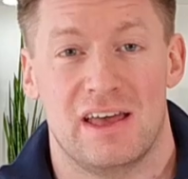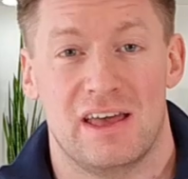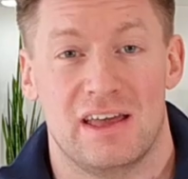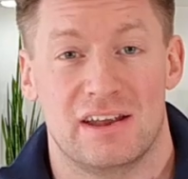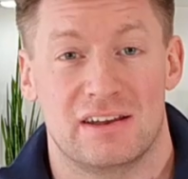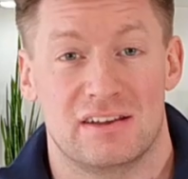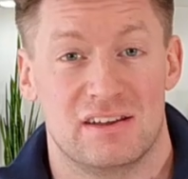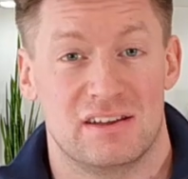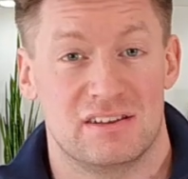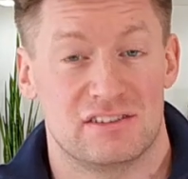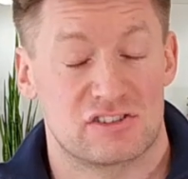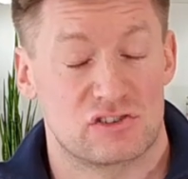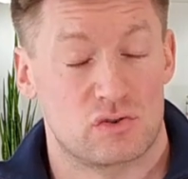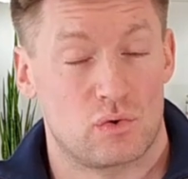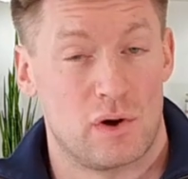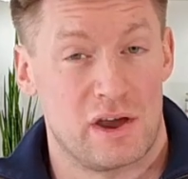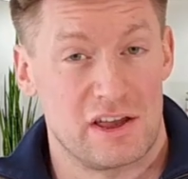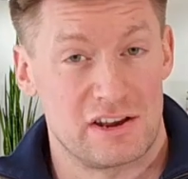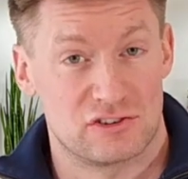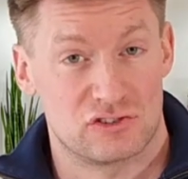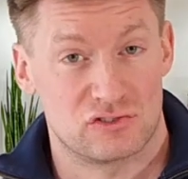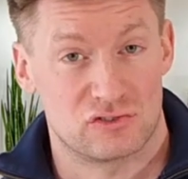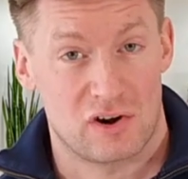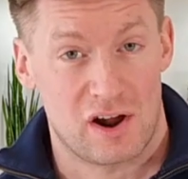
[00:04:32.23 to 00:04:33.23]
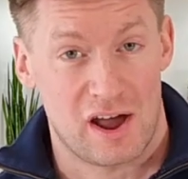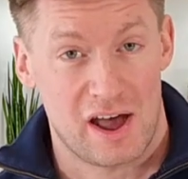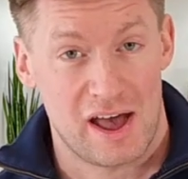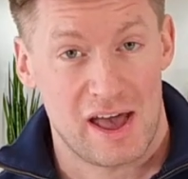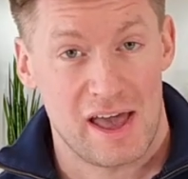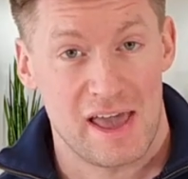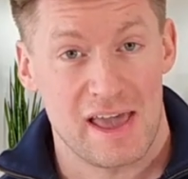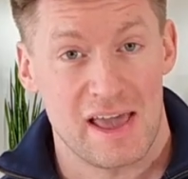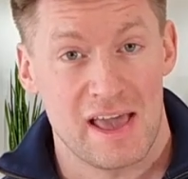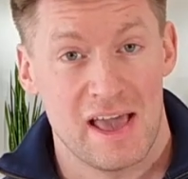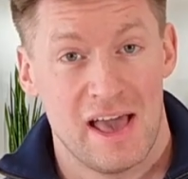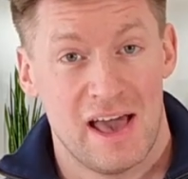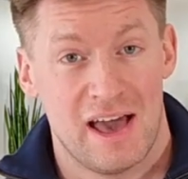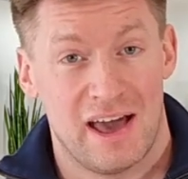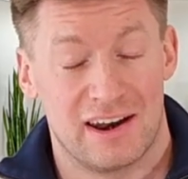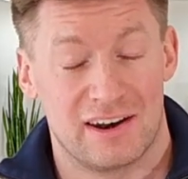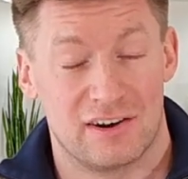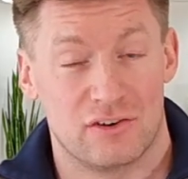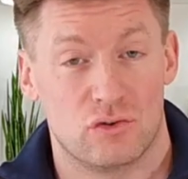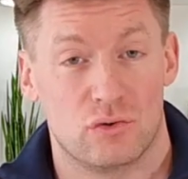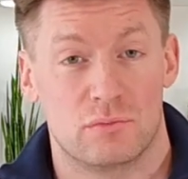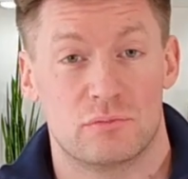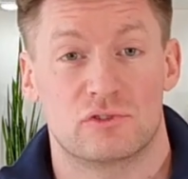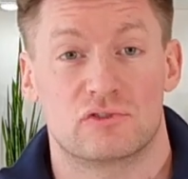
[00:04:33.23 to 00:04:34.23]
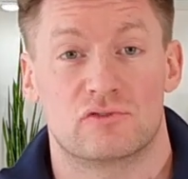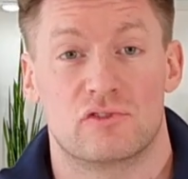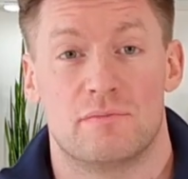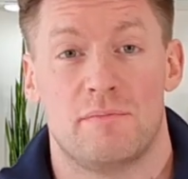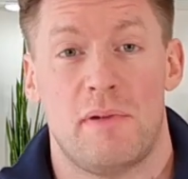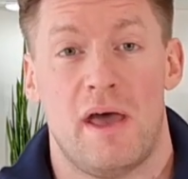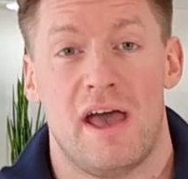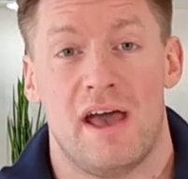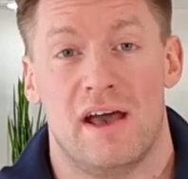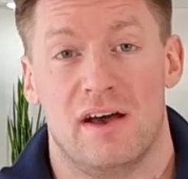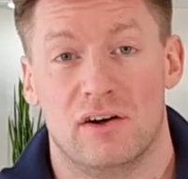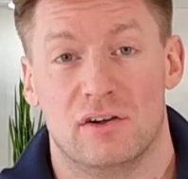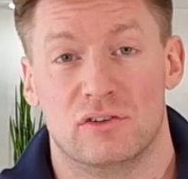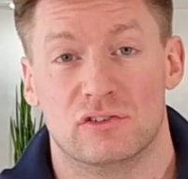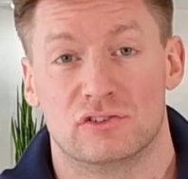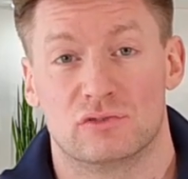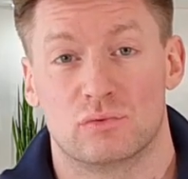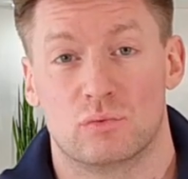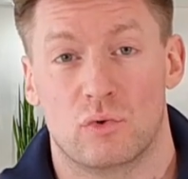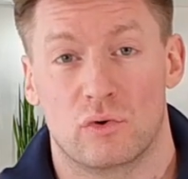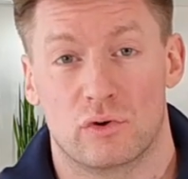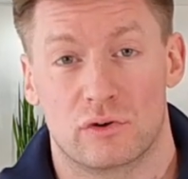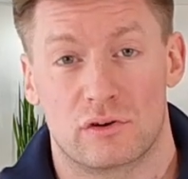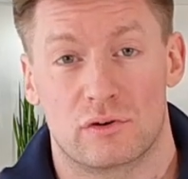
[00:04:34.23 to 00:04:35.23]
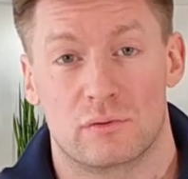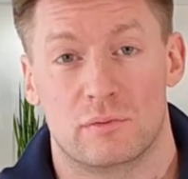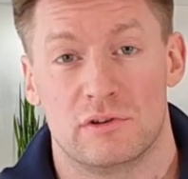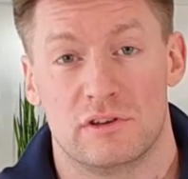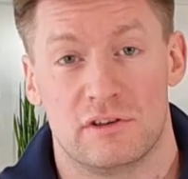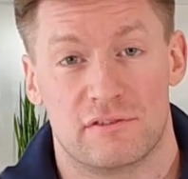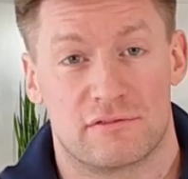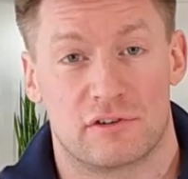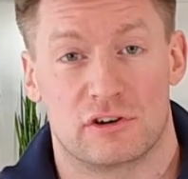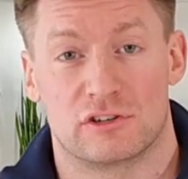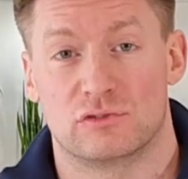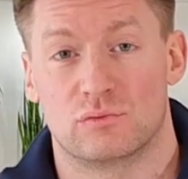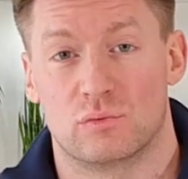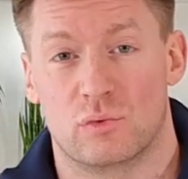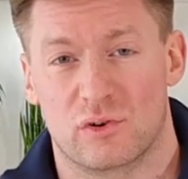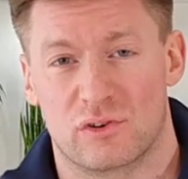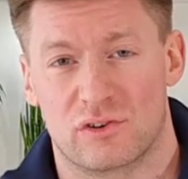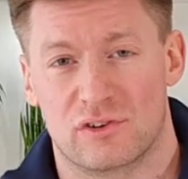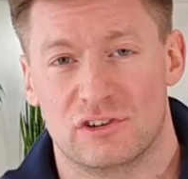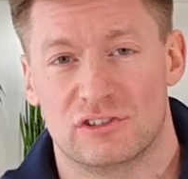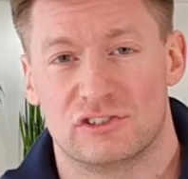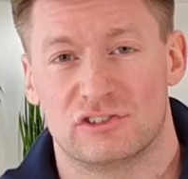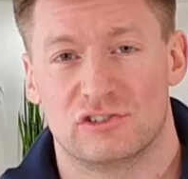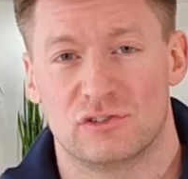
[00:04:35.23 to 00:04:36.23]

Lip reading: it is quite dry and it almost repels water when you first water it.